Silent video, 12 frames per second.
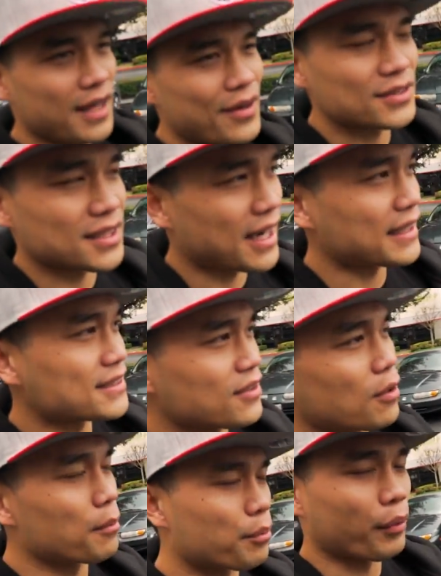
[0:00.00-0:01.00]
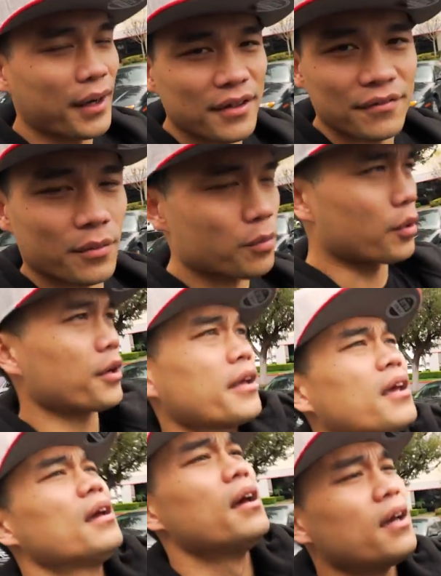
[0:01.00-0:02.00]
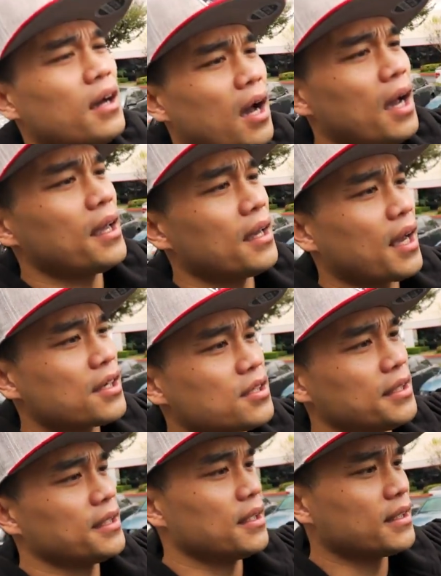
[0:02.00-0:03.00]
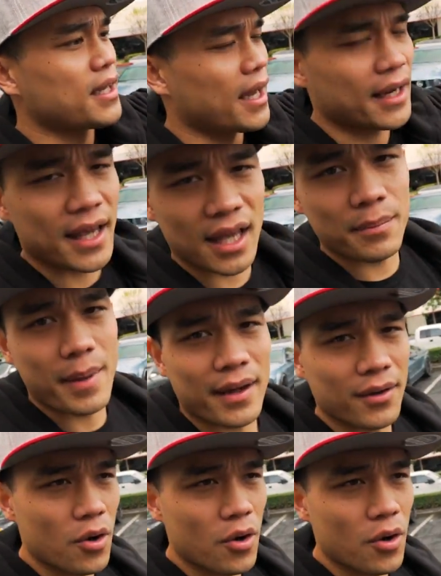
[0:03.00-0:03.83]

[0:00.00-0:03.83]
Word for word: That was a nice little break from work. I actually gotta head back